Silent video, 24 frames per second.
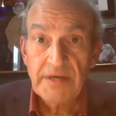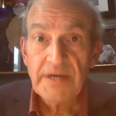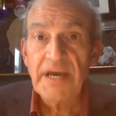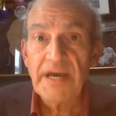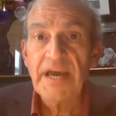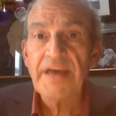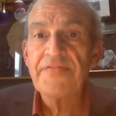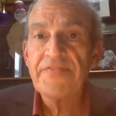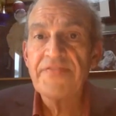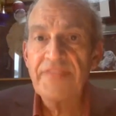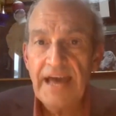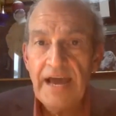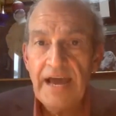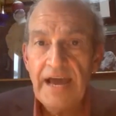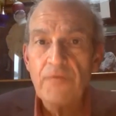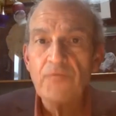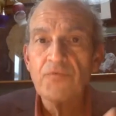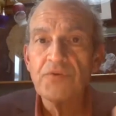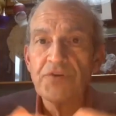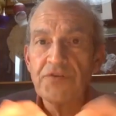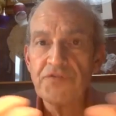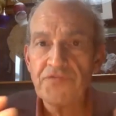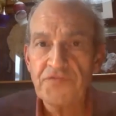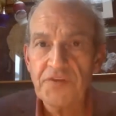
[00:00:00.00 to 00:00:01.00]
And that
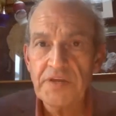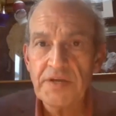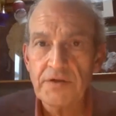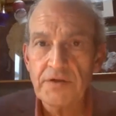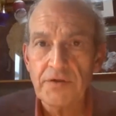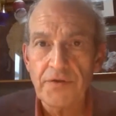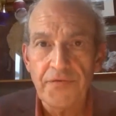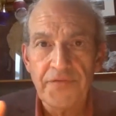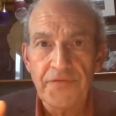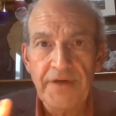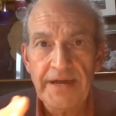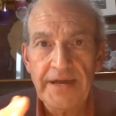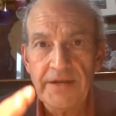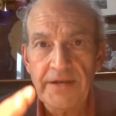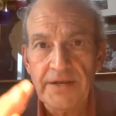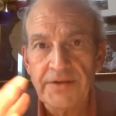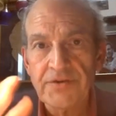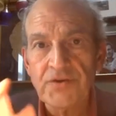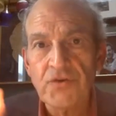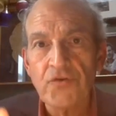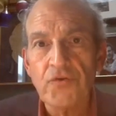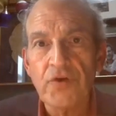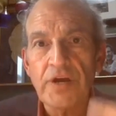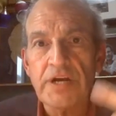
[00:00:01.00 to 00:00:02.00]
revealed that
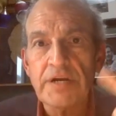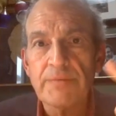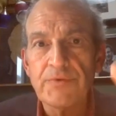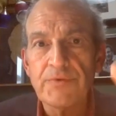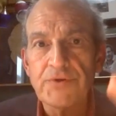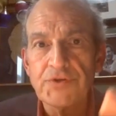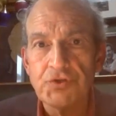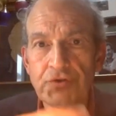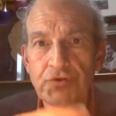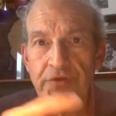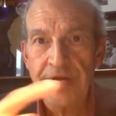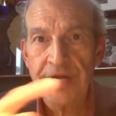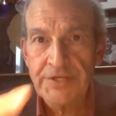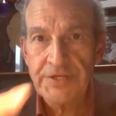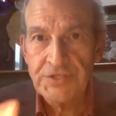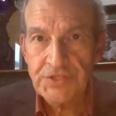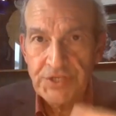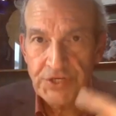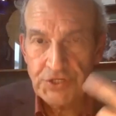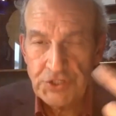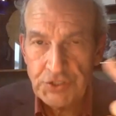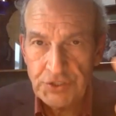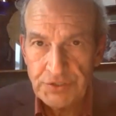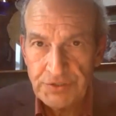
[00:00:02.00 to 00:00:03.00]
incredible
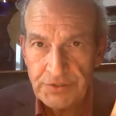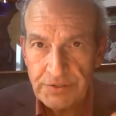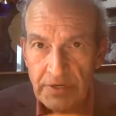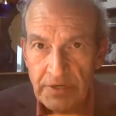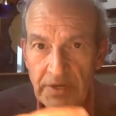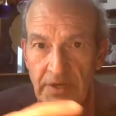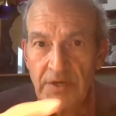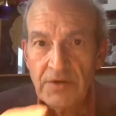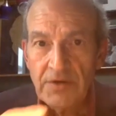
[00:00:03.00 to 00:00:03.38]
transition